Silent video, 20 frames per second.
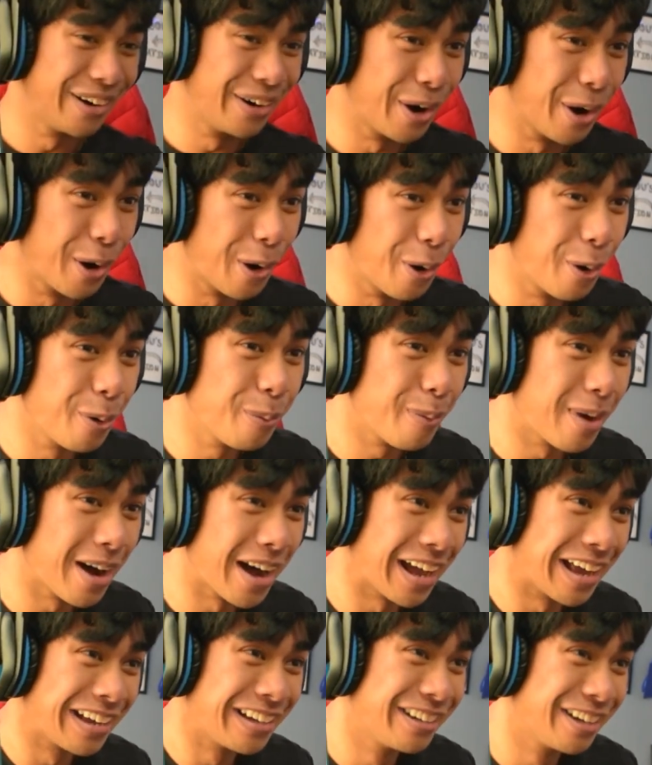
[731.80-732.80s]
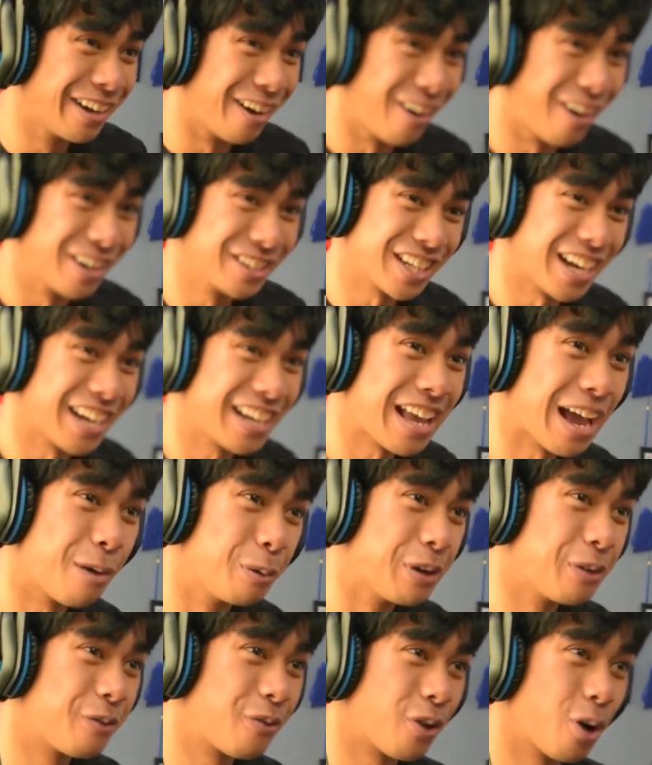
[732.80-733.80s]
Oh my gosh, I can't
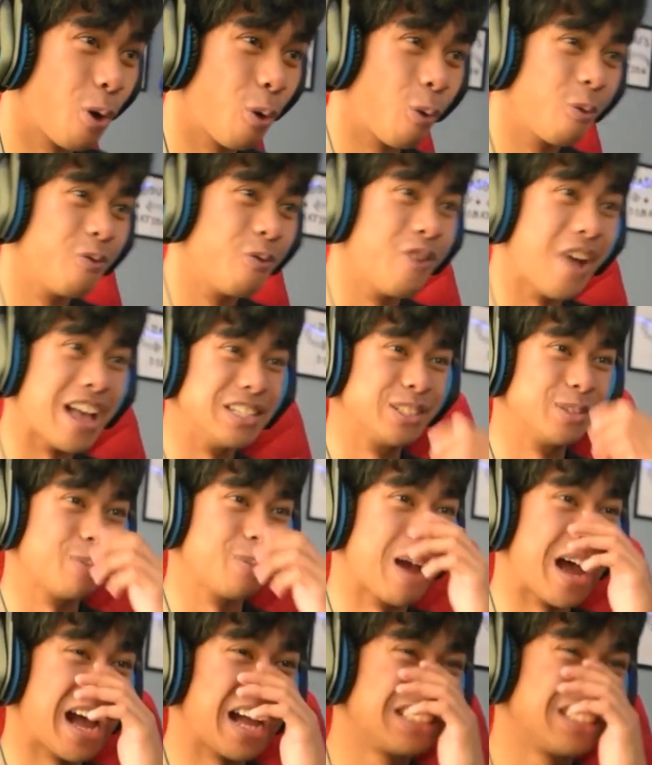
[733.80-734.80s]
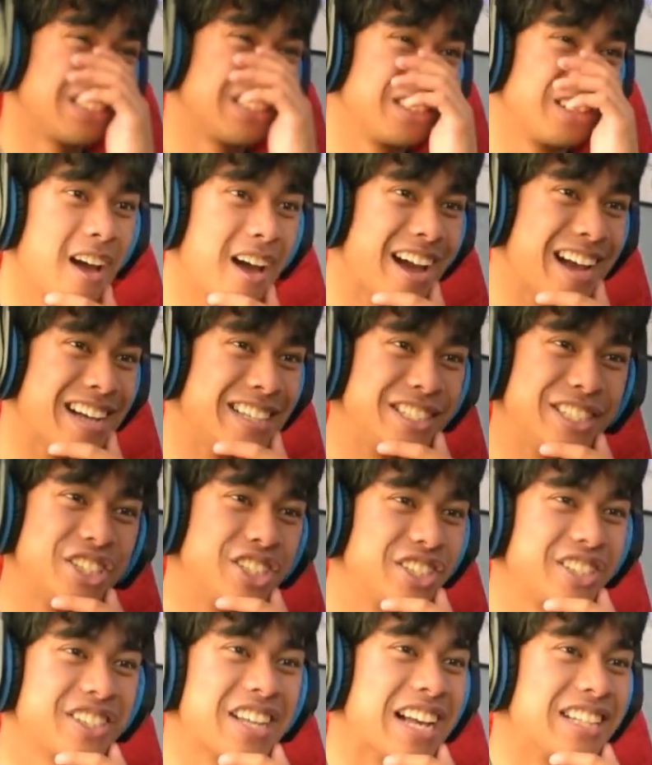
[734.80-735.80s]
wait for a revenge match. And she
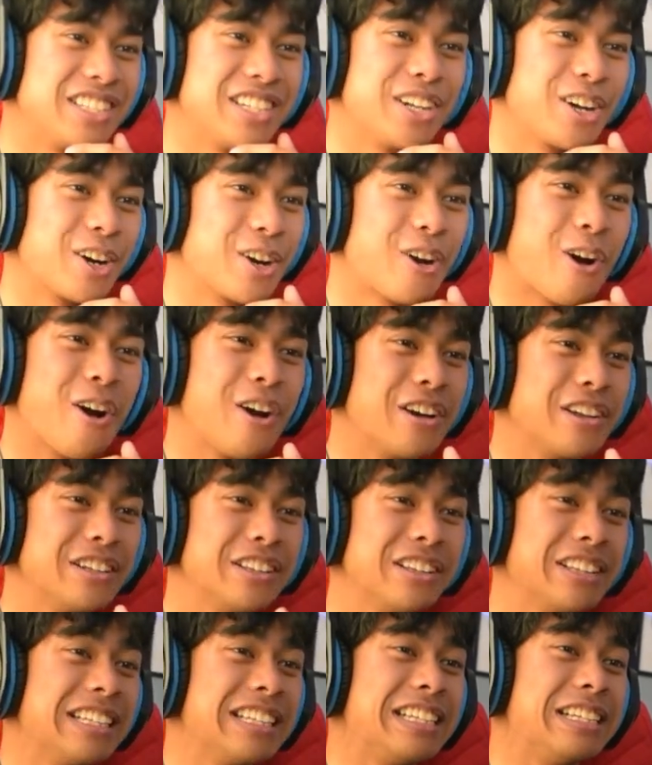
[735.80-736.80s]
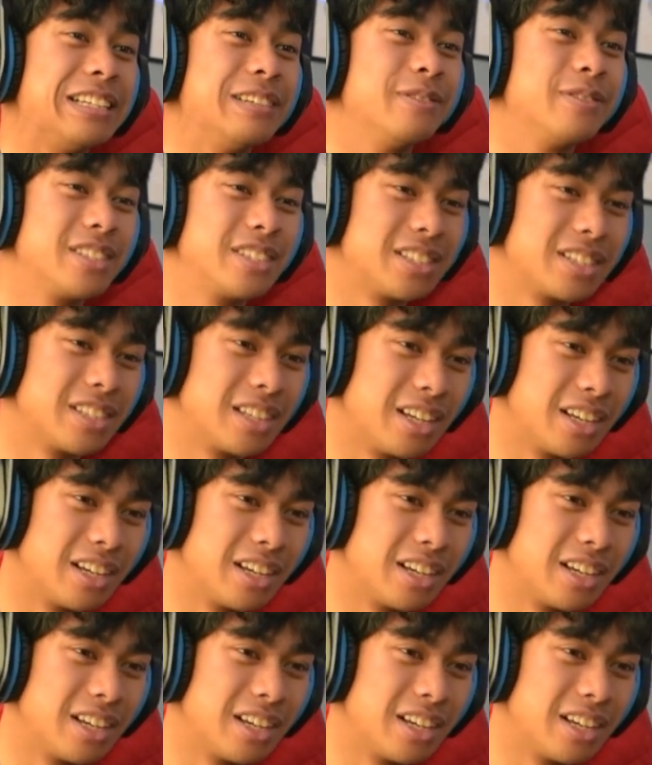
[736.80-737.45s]
just gets in her car and leaves.